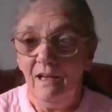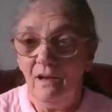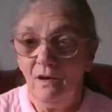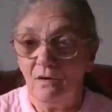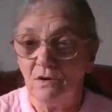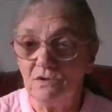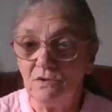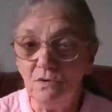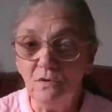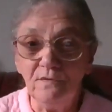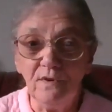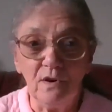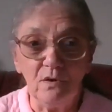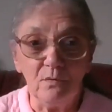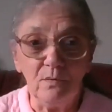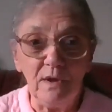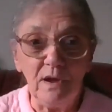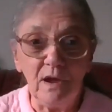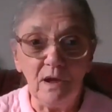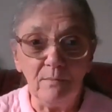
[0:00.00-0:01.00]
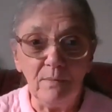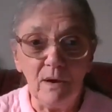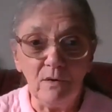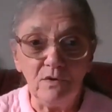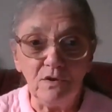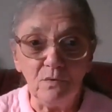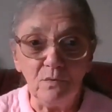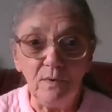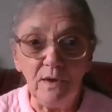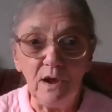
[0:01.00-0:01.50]
was over a week,
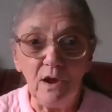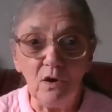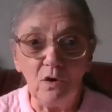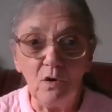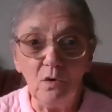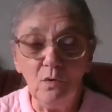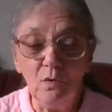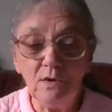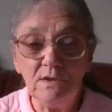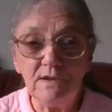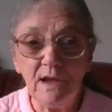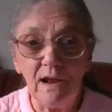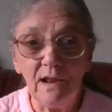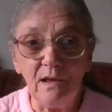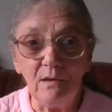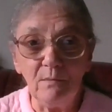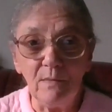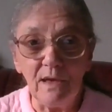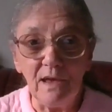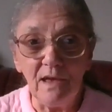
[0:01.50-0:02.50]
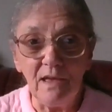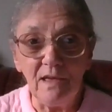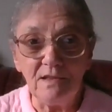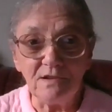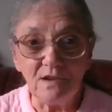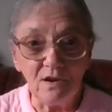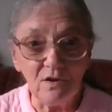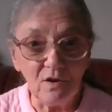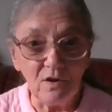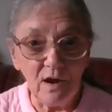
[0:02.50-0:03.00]
about a week ago, telling me
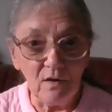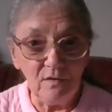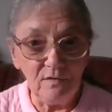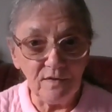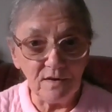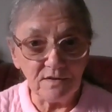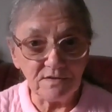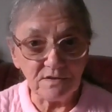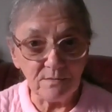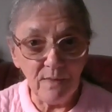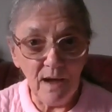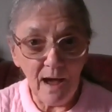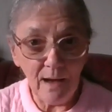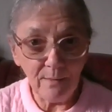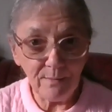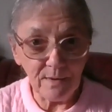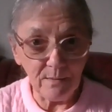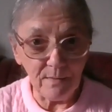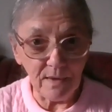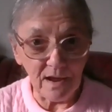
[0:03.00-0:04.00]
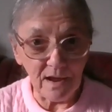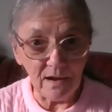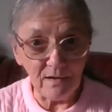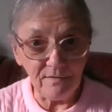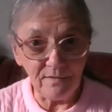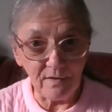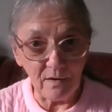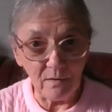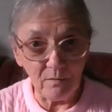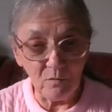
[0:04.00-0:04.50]
to look out for some Happy Mail
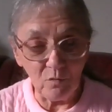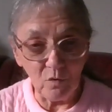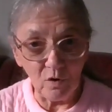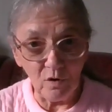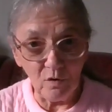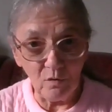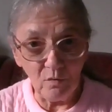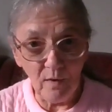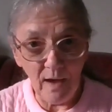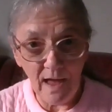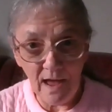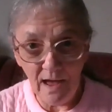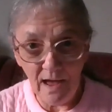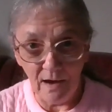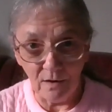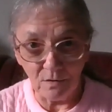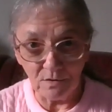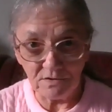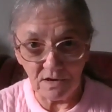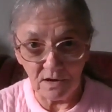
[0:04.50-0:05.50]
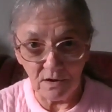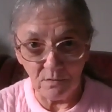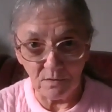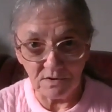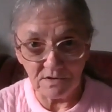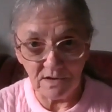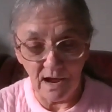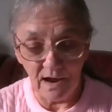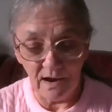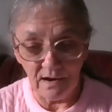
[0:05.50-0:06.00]
from Wool Warehouse he was
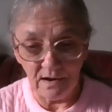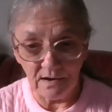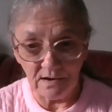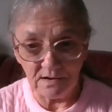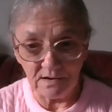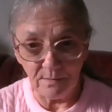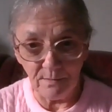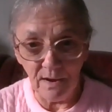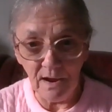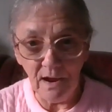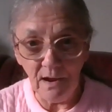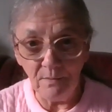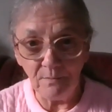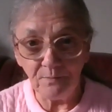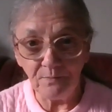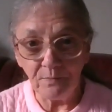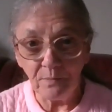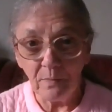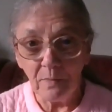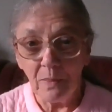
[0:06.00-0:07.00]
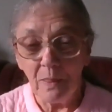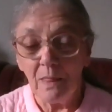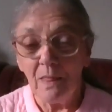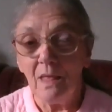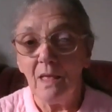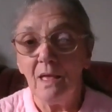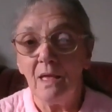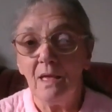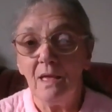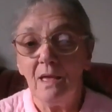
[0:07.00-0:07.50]
sending to me.
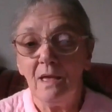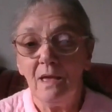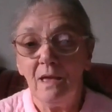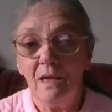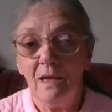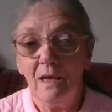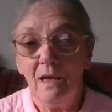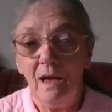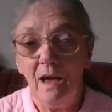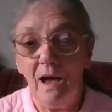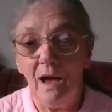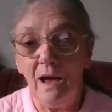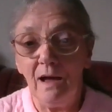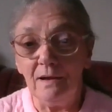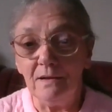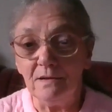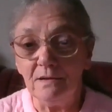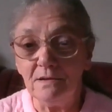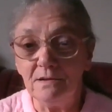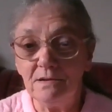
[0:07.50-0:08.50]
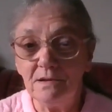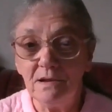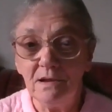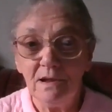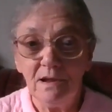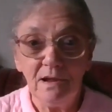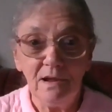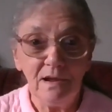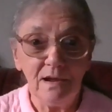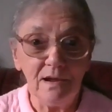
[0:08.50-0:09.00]
And
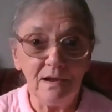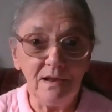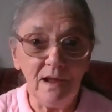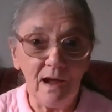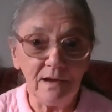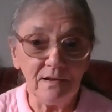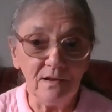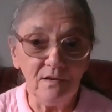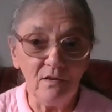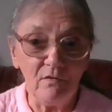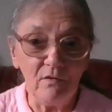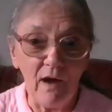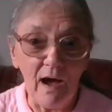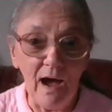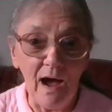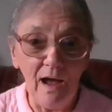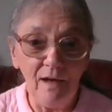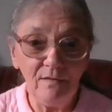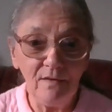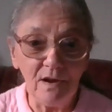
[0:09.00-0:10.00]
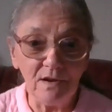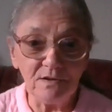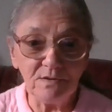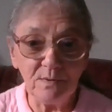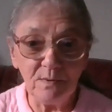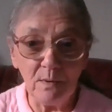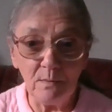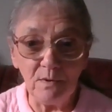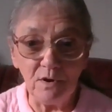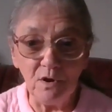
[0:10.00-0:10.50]
it hadn't arrived, and as
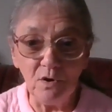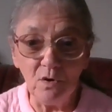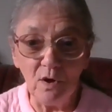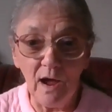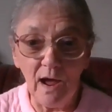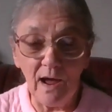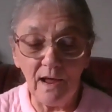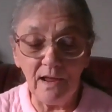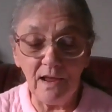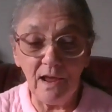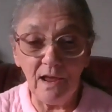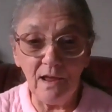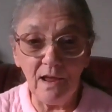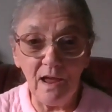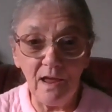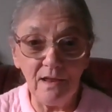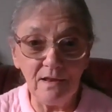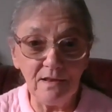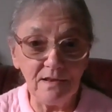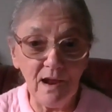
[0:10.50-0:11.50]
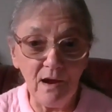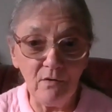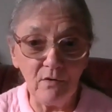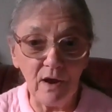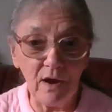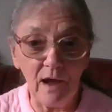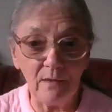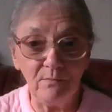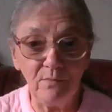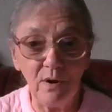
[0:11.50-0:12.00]
probably you know, I, Derek
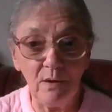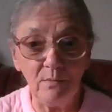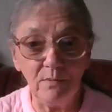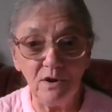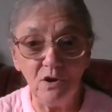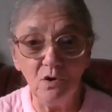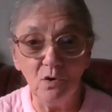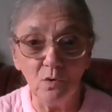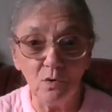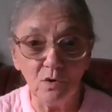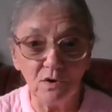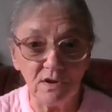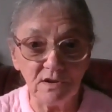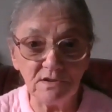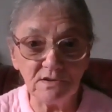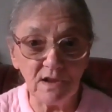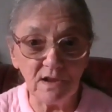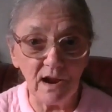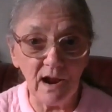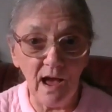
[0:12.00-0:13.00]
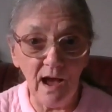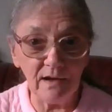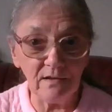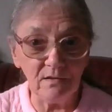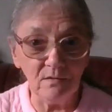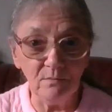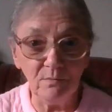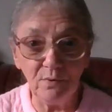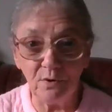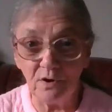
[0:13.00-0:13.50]
had probably noticed that I
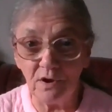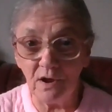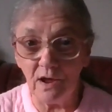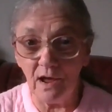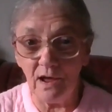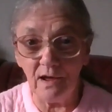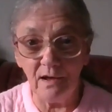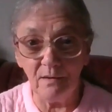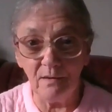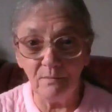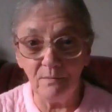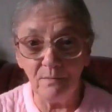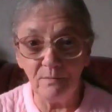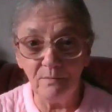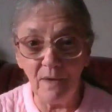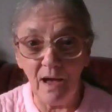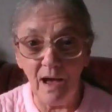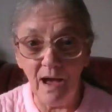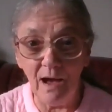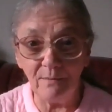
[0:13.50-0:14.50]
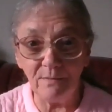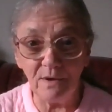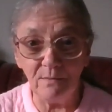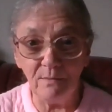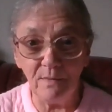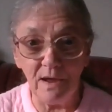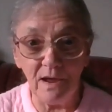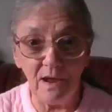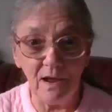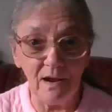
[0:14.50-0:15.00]
hadn't put a, um, a Happy
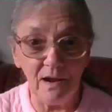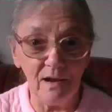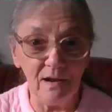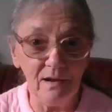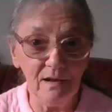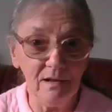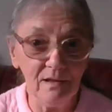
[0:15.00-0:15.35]
Mail